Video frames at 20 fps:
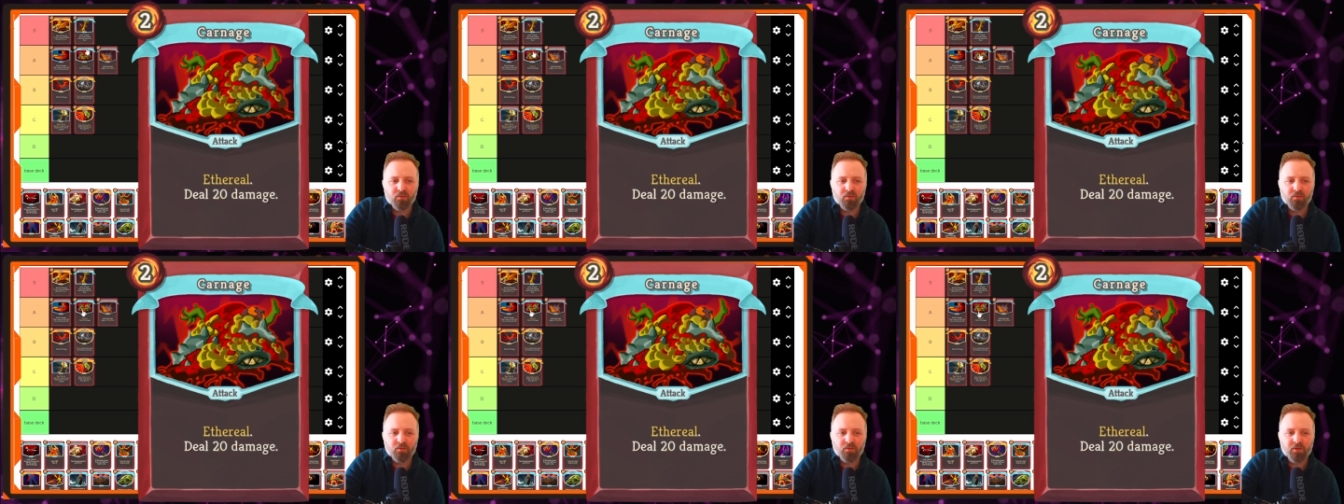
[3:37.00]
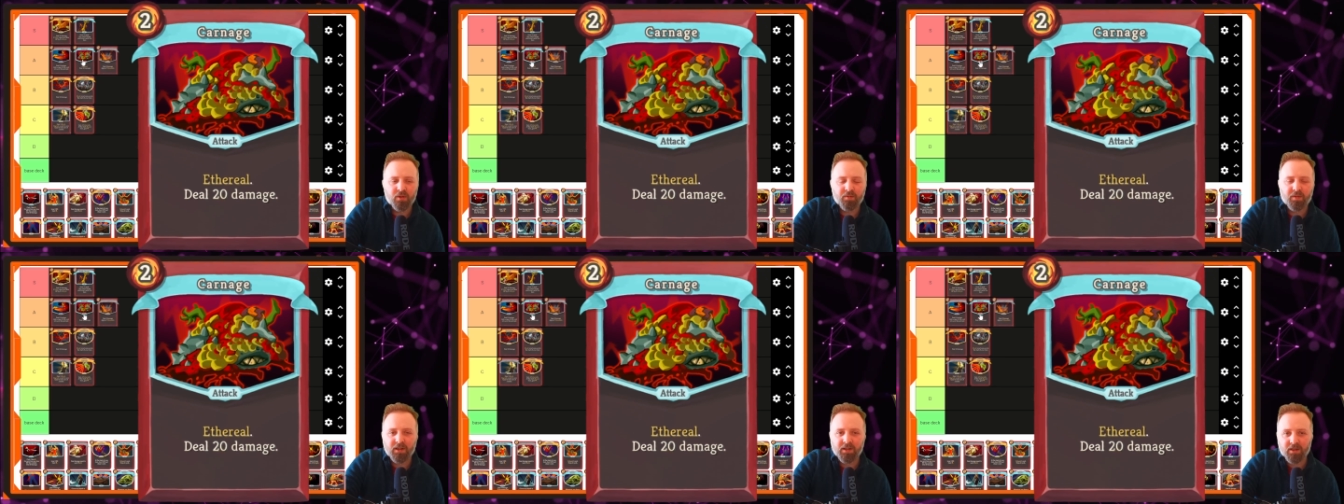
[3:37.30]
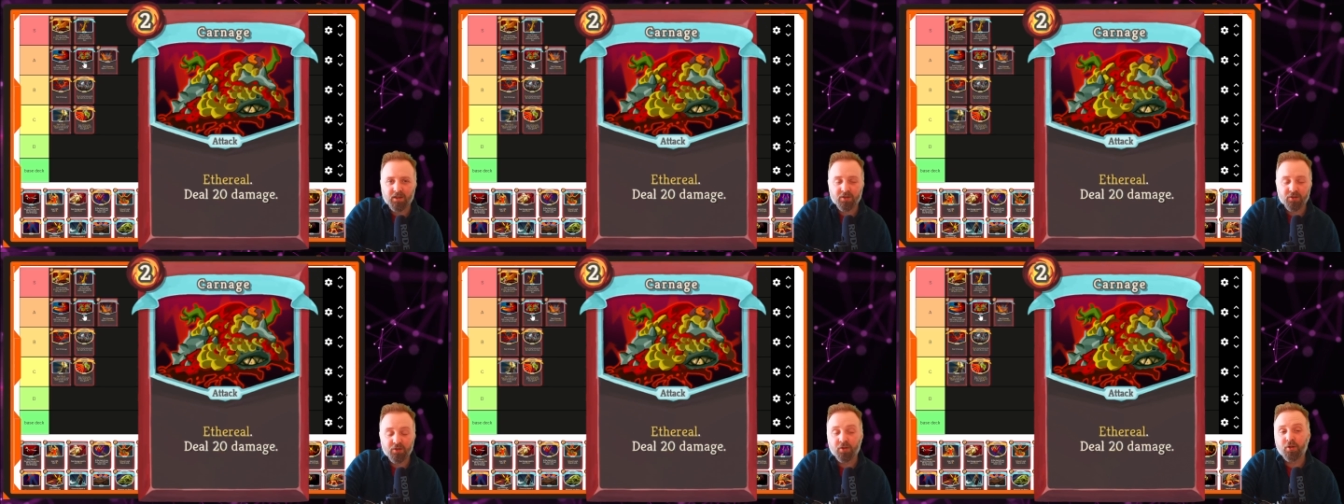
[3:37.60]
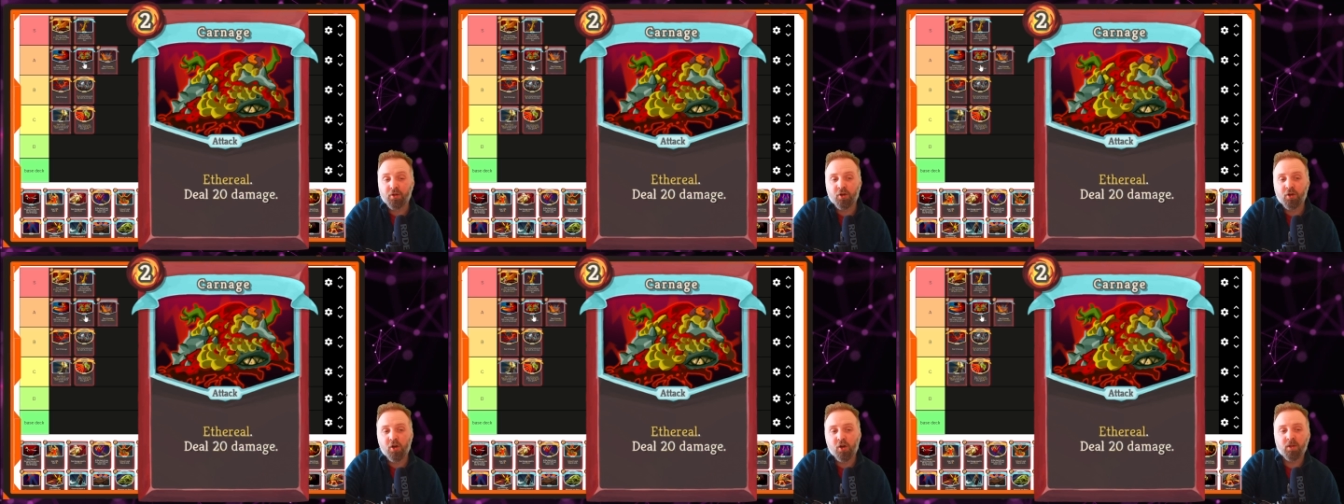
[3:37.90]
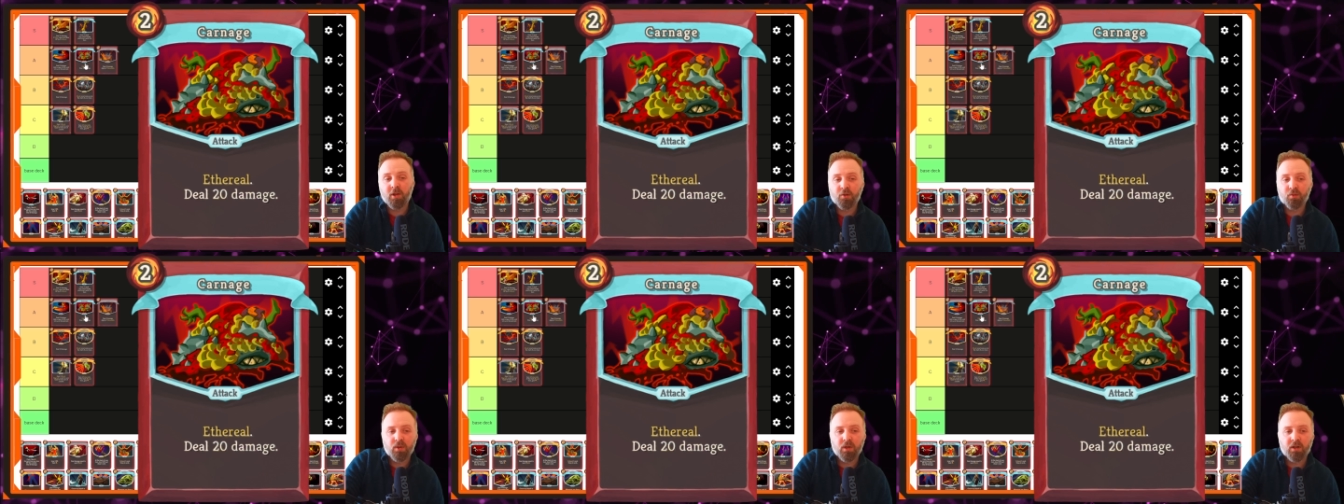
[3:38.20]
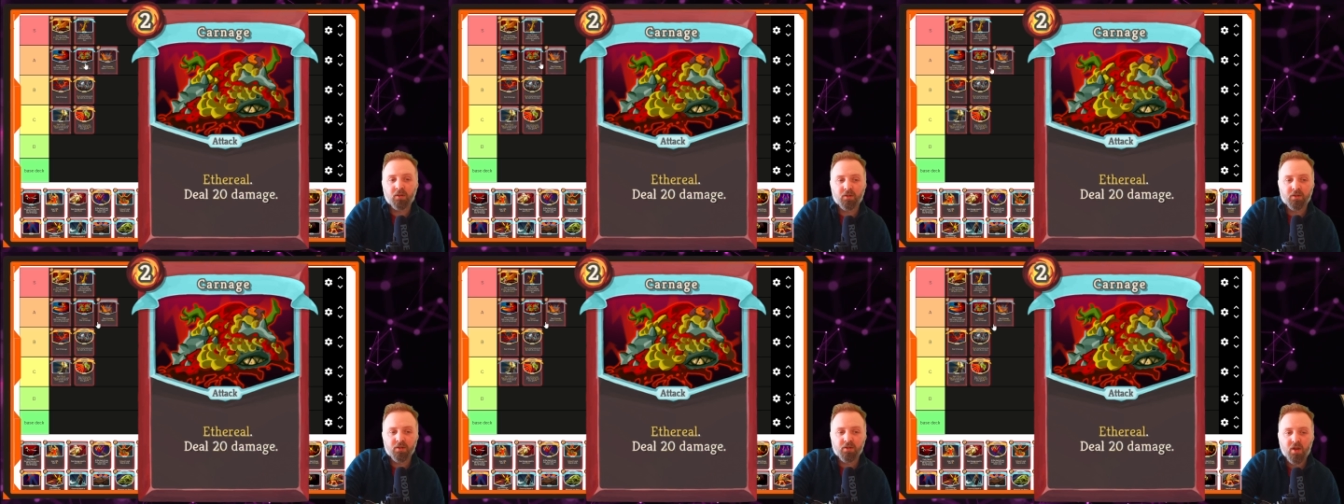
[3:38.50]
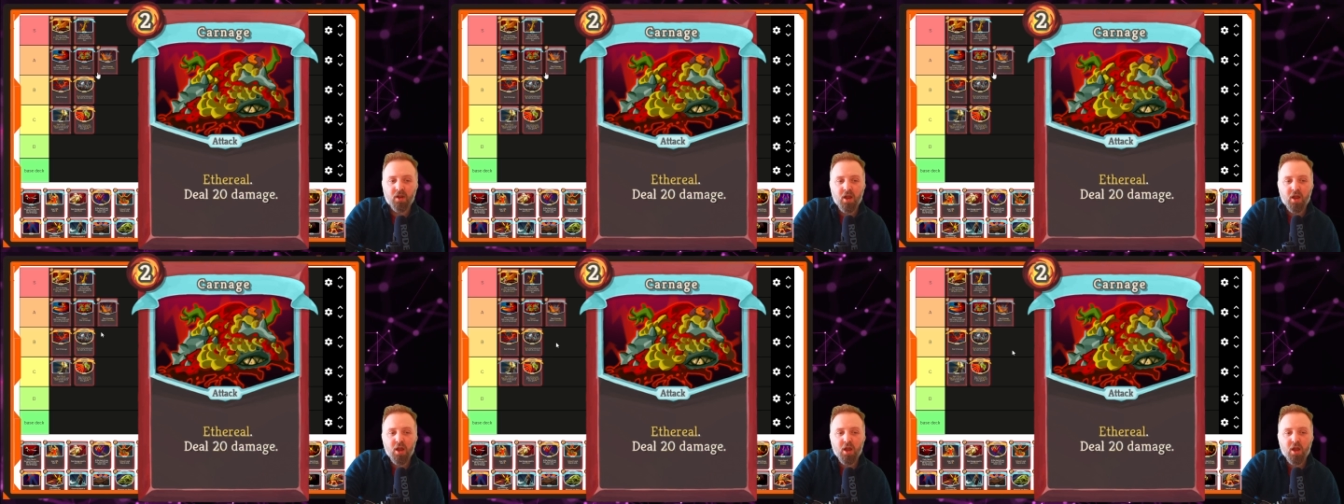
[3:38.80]
the fact that it's uncommon as well is
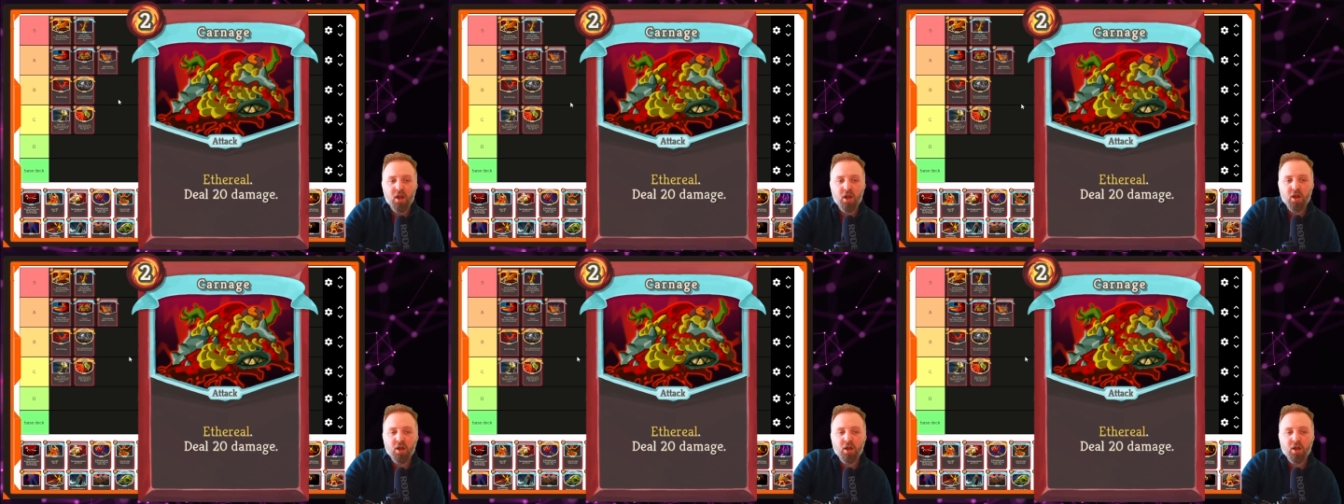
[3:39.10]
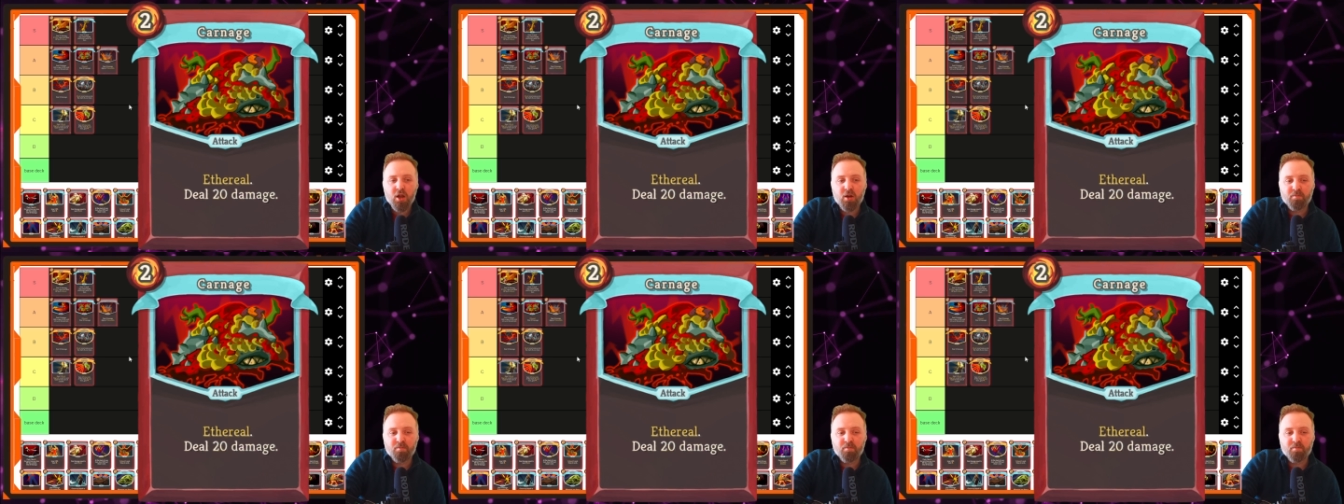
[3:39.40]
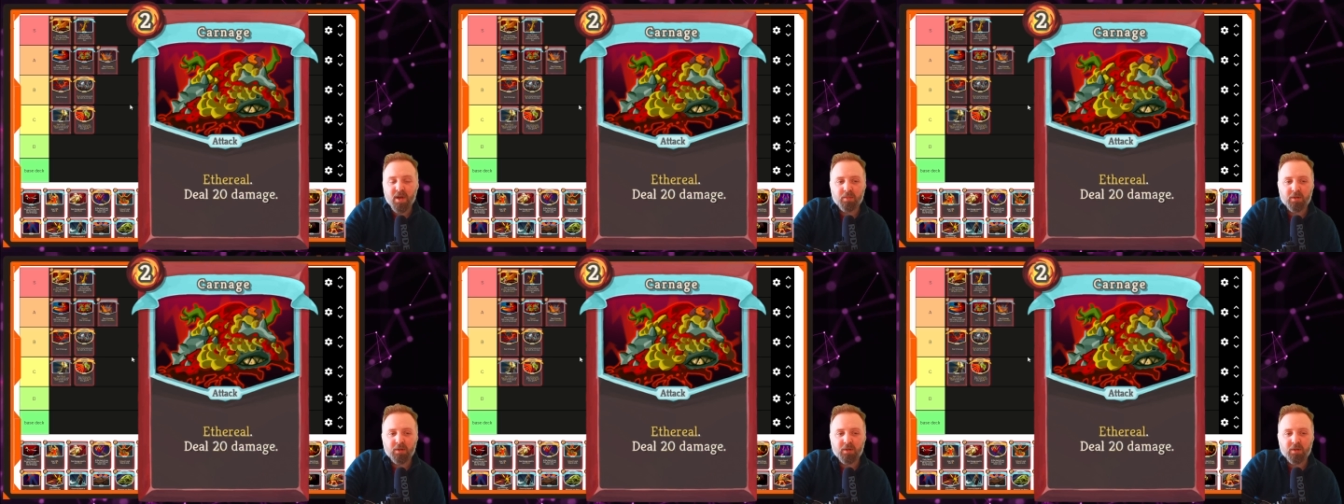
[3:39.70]
better